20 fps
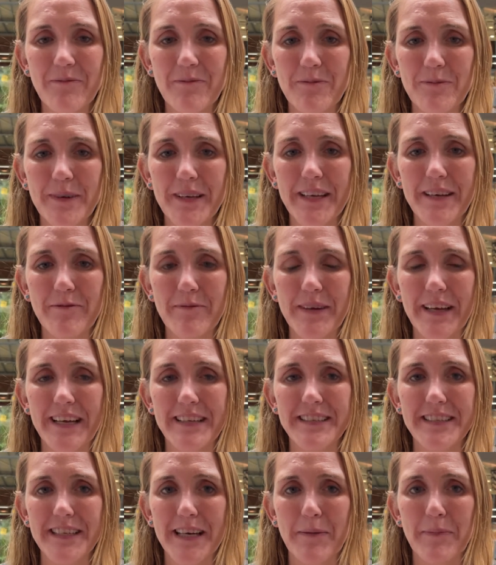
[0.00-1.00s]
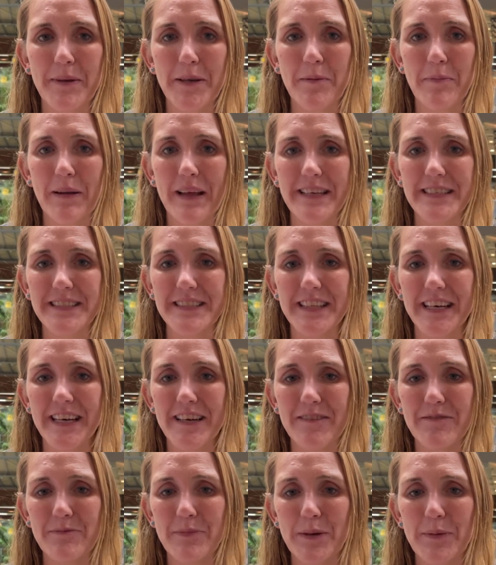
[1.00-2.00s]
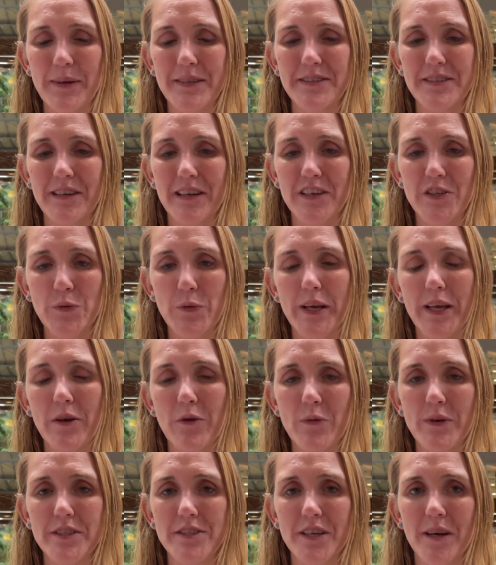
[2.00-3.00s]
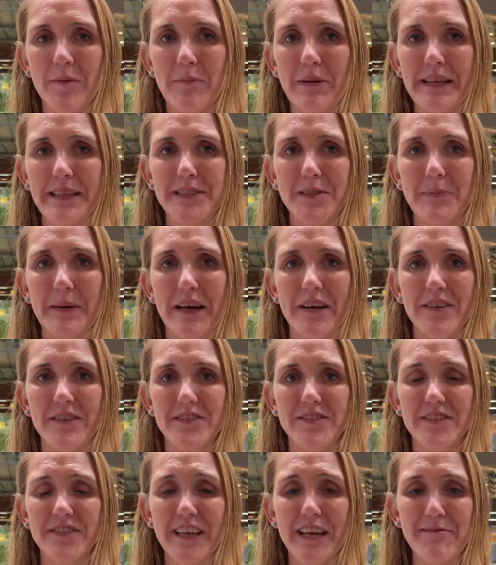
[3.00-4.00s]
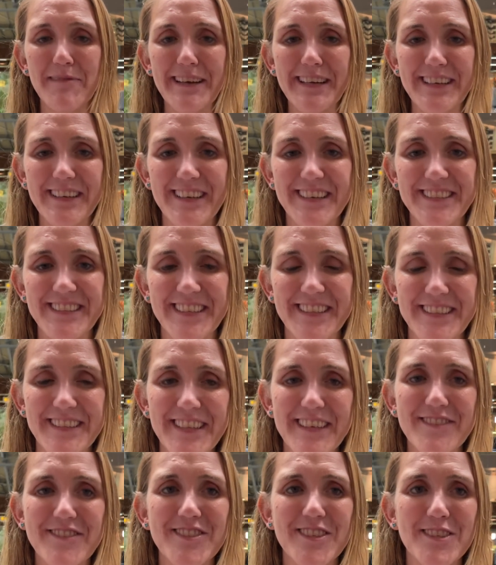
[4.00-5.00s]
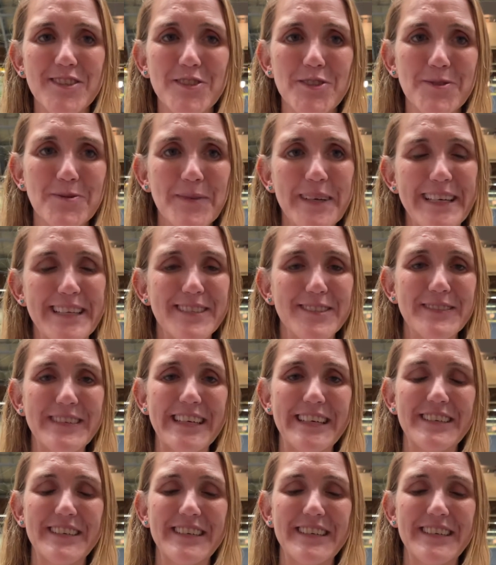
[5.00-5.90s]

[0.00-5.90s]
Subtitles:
We ended up in the place that we went to last week, which I'm pleased about because they recognised us and they were so sweet as well.